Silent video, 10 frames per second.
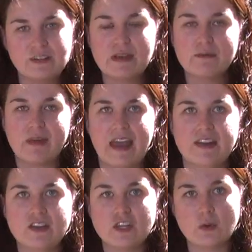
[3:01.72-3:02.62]
to be read,
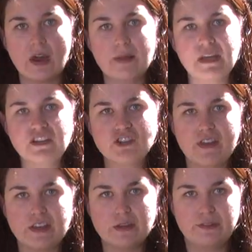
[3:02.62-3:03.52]
you want to make sure
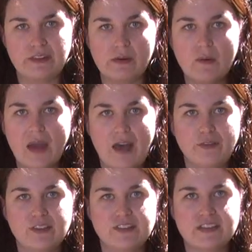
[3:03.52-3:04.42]
that you zero out
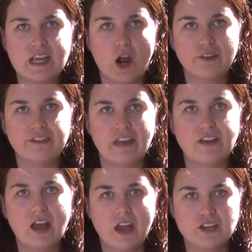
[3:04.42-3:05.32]
the
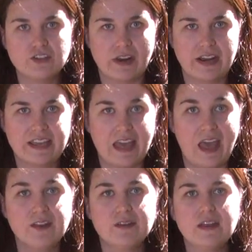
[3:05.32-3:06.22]
DR700 again.